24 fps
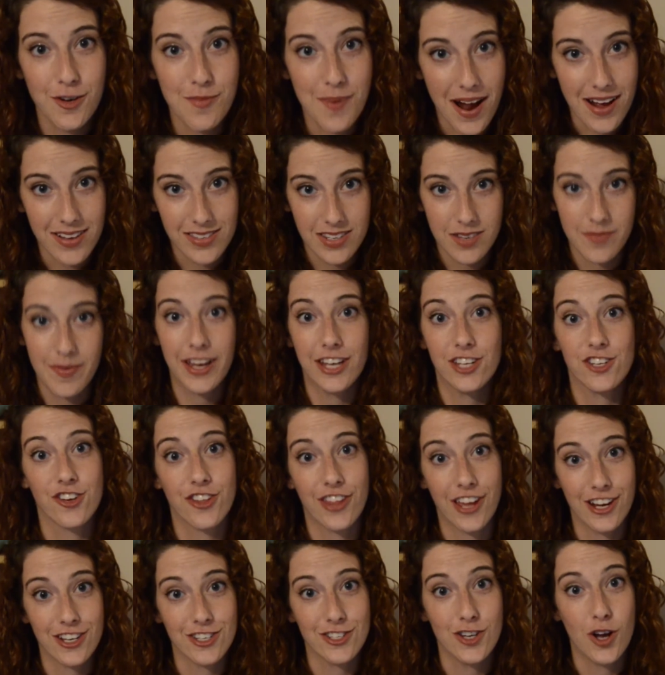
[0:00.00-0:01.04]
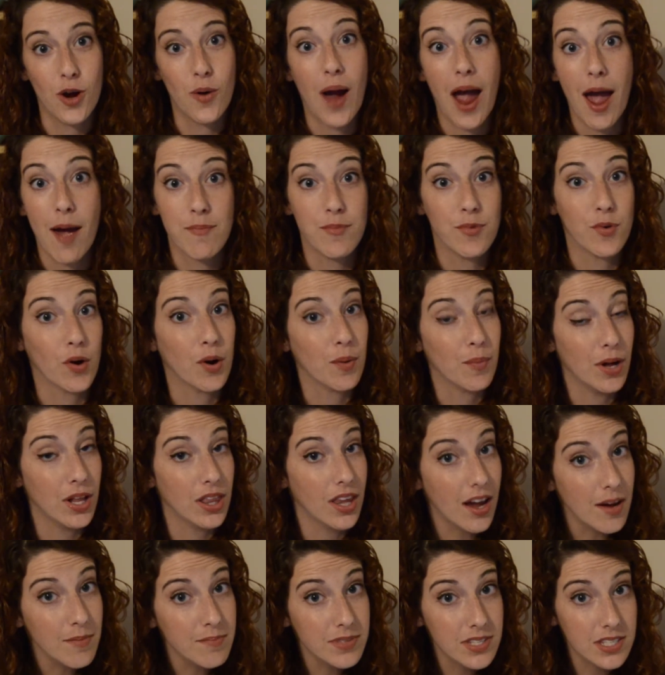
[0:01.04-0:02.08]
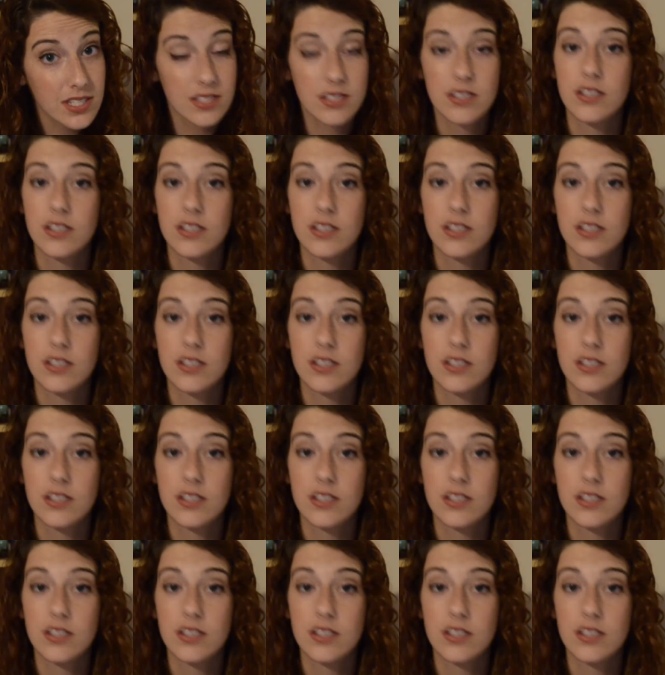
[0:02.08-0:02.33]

breast to make sure there's no abnormal lumps,